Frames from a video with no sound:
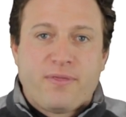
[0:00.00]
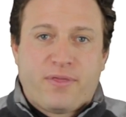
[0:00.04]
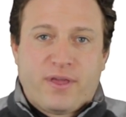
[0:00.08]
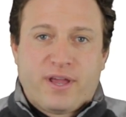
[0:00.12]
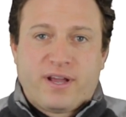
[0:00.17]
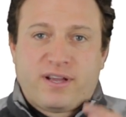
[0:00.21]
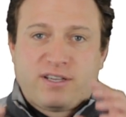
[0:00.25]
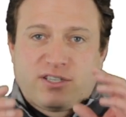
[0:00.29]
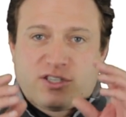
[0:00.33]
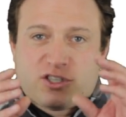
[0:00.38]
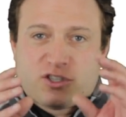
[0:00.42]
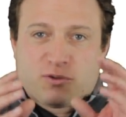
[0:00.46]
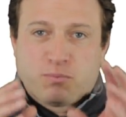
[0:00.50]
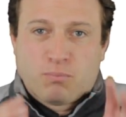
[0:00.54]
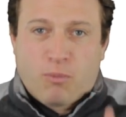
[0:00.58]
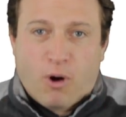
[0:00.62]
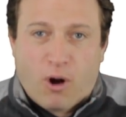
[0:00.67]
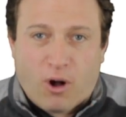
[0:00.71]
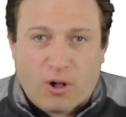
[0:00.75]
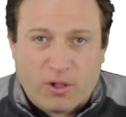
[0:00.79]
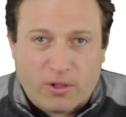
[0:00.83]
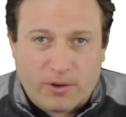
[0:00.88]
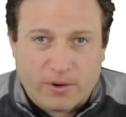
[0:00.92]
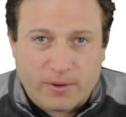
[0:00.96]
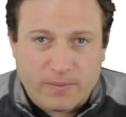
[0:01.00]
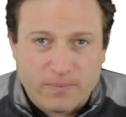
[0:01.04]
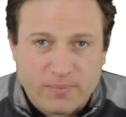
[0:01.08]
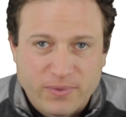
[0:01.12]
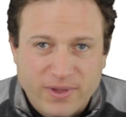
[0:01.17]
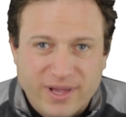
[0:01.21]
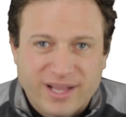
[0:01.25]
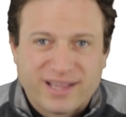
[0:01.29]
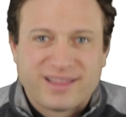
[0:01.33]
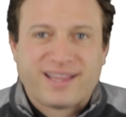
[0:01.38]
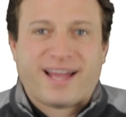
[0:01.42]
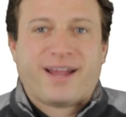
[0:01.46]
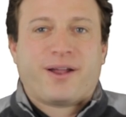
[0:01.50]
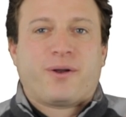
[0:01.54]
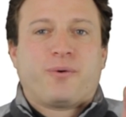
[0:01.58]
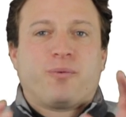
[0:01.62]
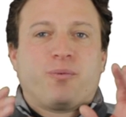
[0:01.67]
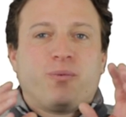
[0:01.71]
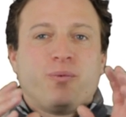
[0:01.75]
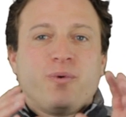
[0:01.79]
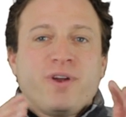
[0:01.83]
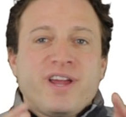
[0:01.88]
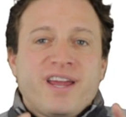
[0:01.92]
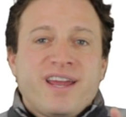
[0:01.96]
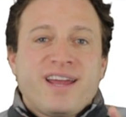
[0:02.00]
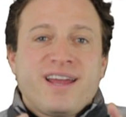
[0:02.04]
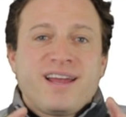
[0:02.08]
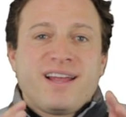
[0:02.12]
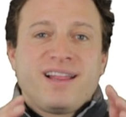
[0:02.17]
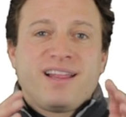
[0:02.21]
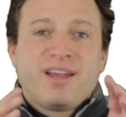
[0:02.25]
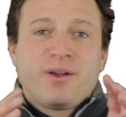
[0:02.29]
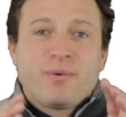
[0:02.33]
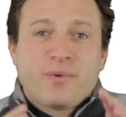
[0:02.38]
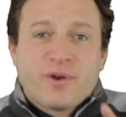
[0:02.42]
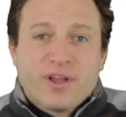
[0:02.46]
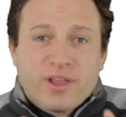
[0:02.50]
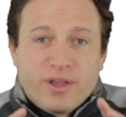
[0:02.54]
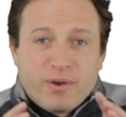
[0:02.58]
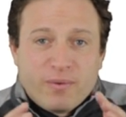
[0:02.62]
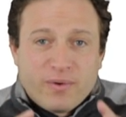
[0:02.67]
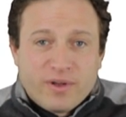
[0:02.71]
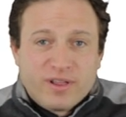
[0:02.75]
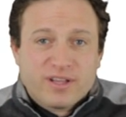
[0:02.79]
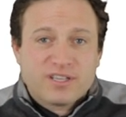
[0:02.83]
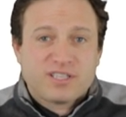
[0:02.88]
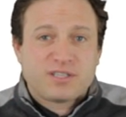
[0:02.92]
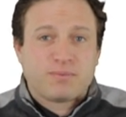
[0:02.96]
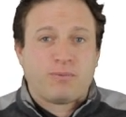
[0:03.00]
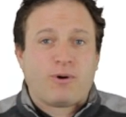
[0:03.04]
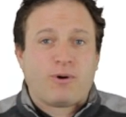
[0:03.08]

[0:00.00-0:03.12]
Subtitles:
Think smaller, like really, really, really